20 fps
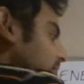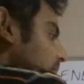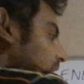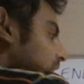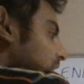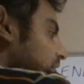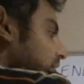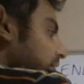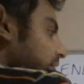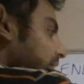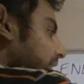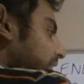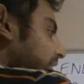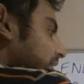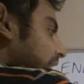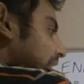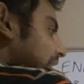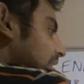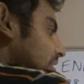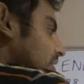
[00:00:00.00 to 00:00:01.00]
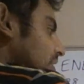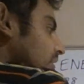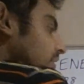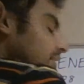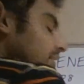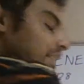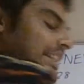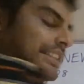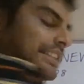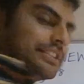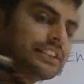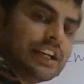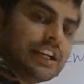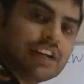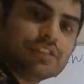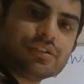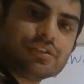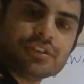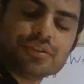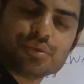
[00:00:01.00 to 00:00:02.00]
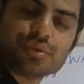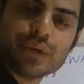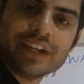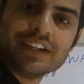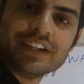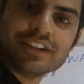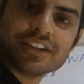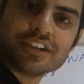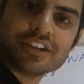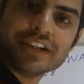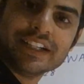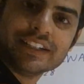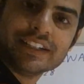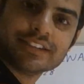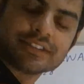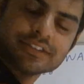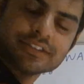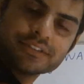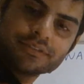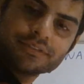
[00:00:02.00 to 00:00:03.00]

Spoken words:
each of these angles is 120 degrees,